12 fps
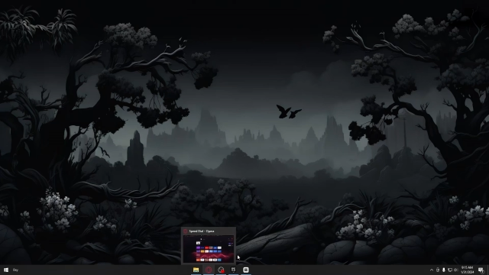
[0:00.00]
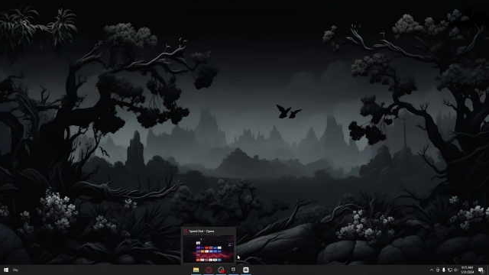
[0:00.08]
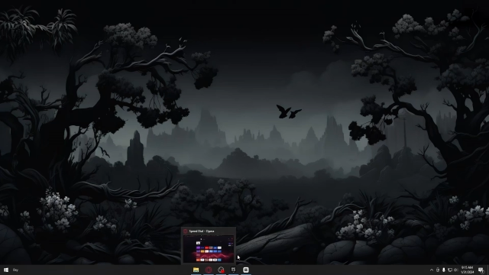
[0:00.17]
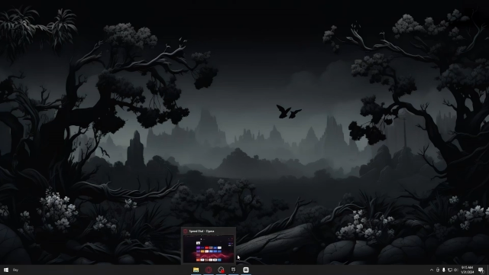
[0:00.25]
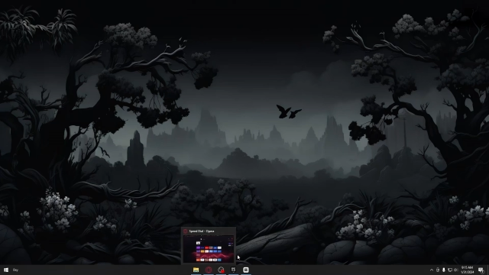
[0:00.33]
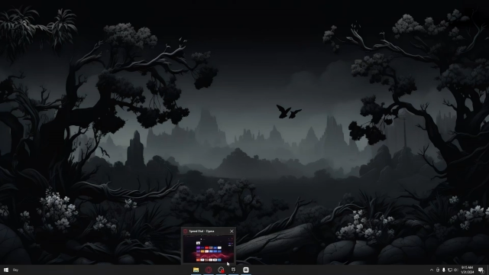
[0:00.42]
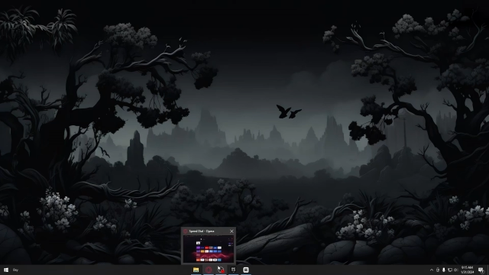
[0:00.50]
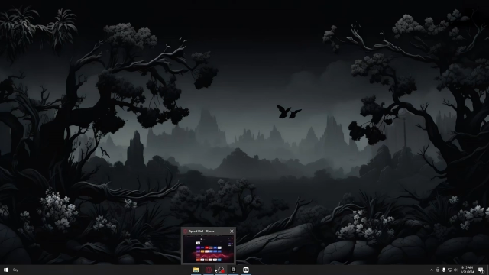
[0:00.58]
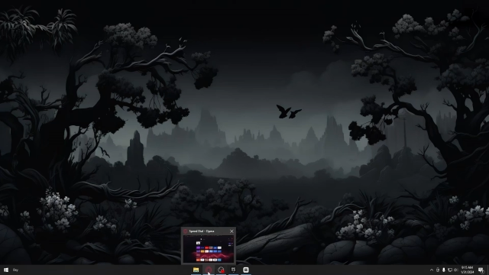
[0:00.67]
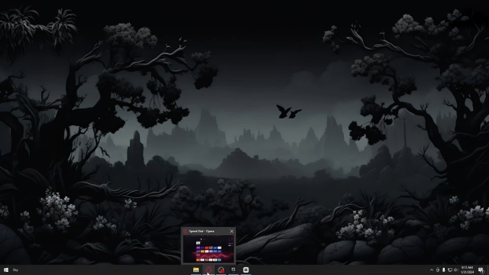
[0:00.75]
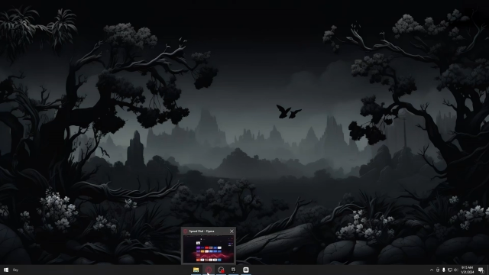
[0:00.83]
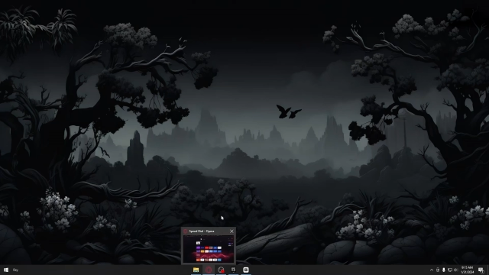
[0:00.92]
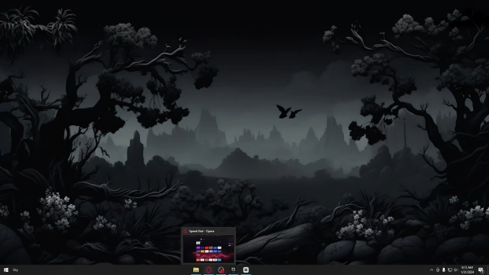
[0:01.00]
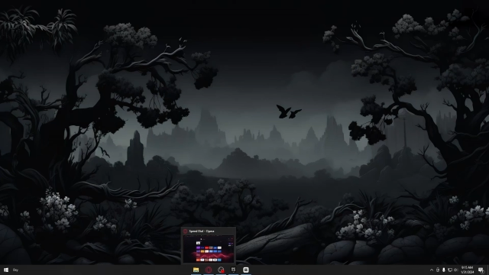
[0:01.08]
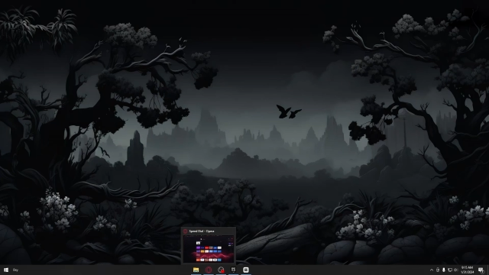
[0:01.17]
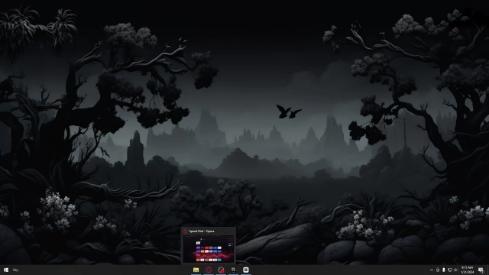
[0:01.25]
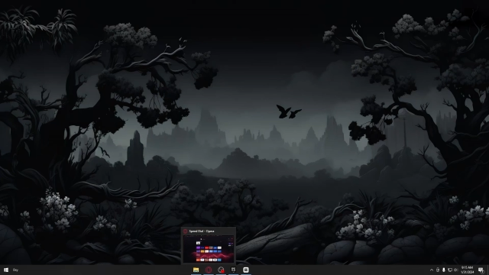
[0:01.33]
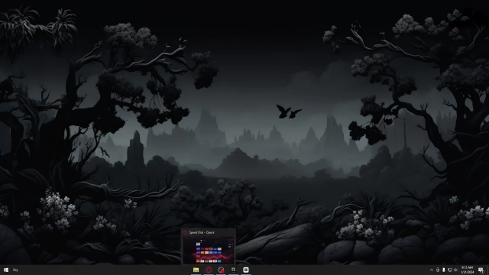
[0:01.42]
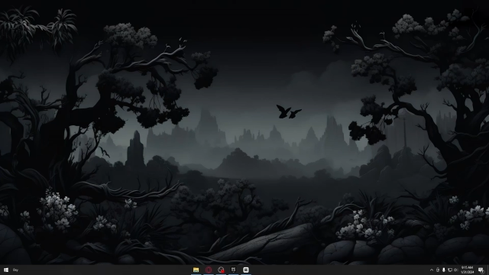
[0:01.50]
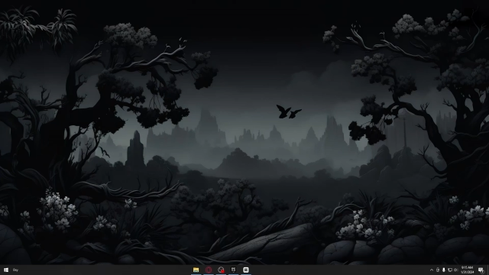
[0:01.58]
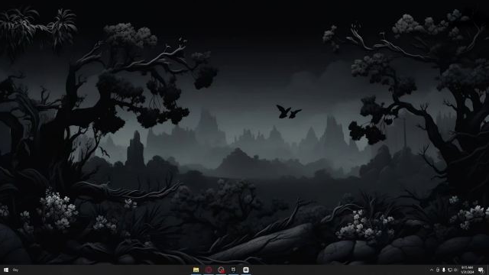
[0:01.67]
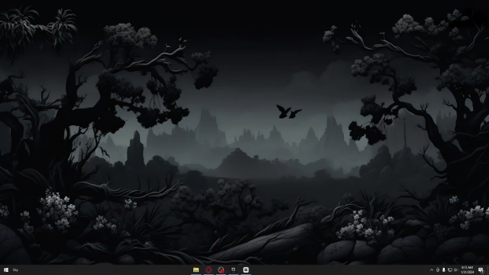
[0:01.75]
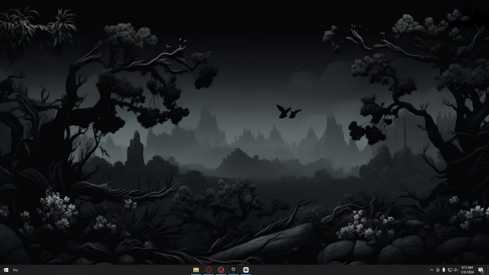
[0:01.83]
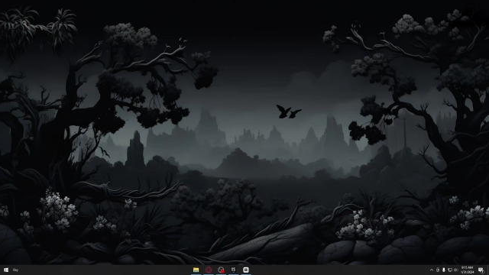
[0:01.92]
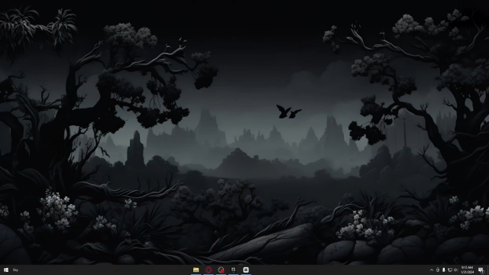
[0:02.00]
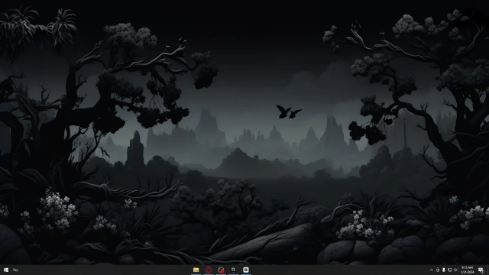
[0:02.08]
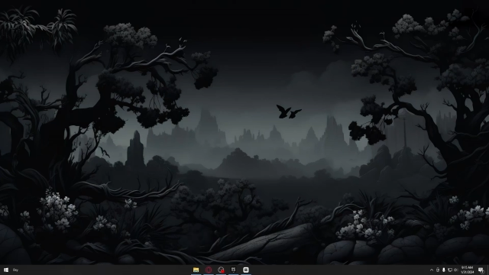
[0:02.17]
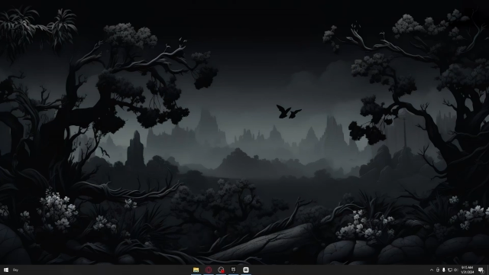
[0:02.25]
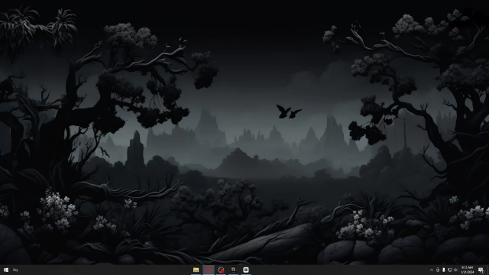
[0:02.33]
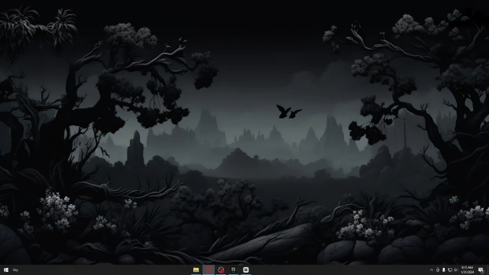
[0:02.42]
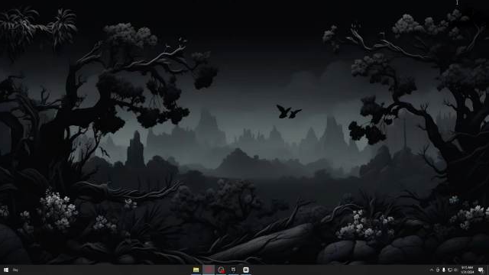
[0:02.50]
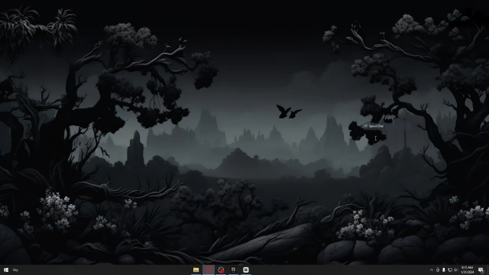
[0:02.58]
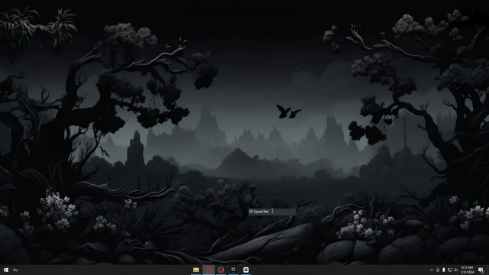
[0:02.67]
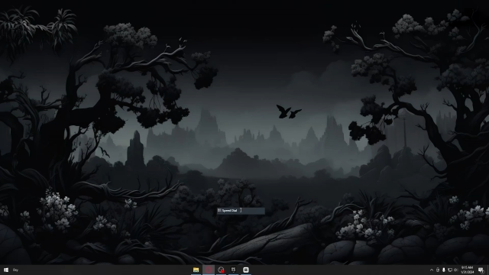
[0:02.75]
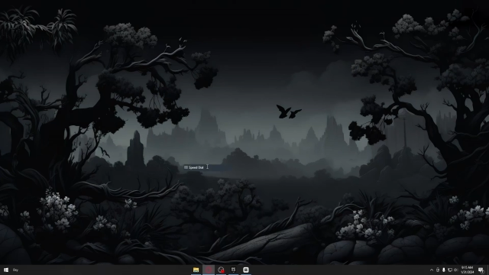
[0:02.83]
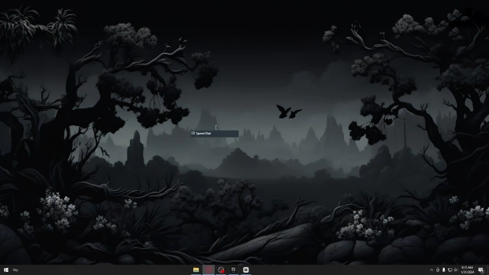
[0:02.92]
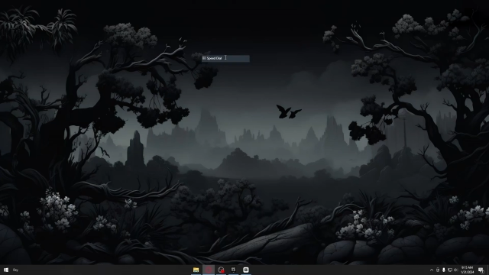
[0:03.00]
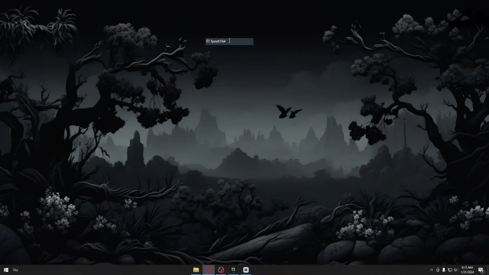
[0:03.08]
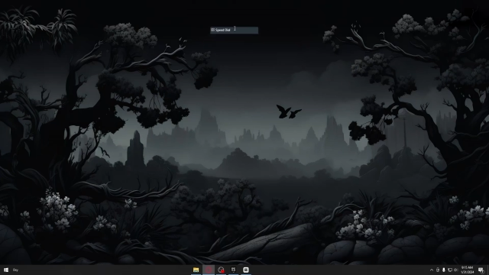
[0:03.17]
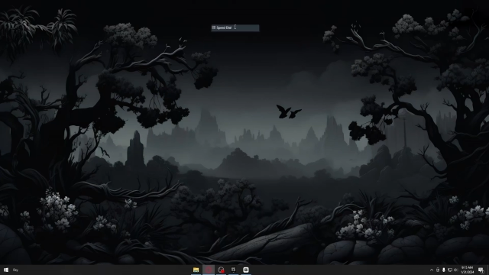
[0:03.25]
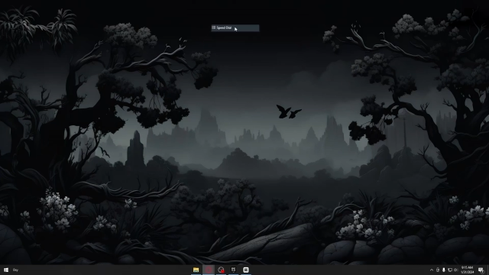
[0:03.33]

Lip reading: Nobody's mouth can be seen.